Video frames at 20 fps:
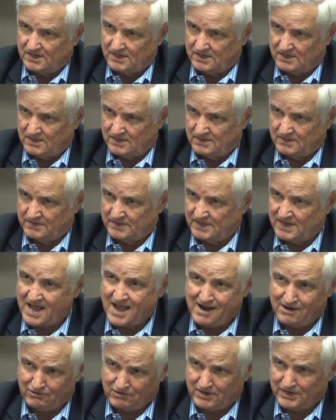The
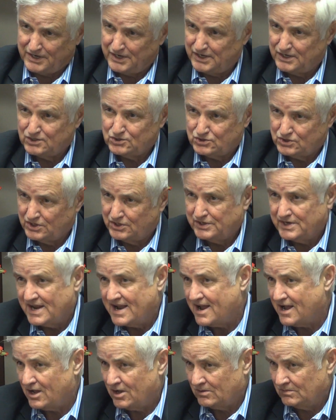irony is that
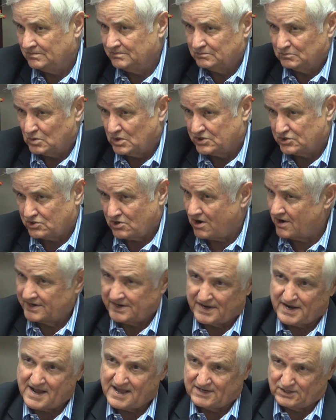now what
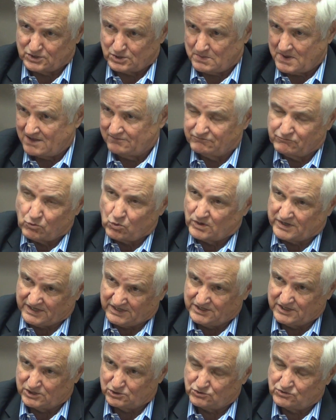started out as about
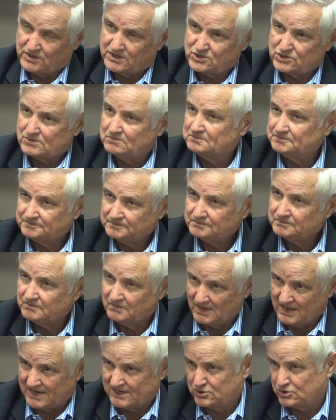40 districts
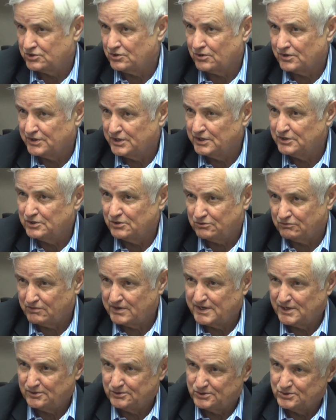has turned into
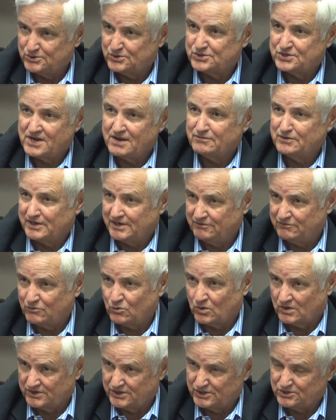
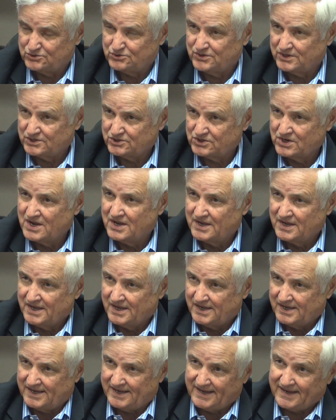374 districts.
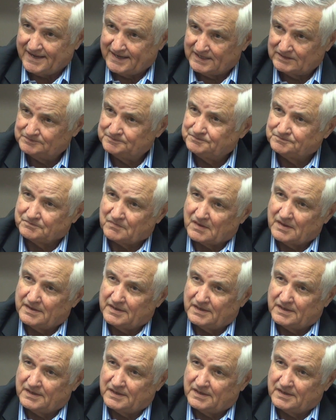And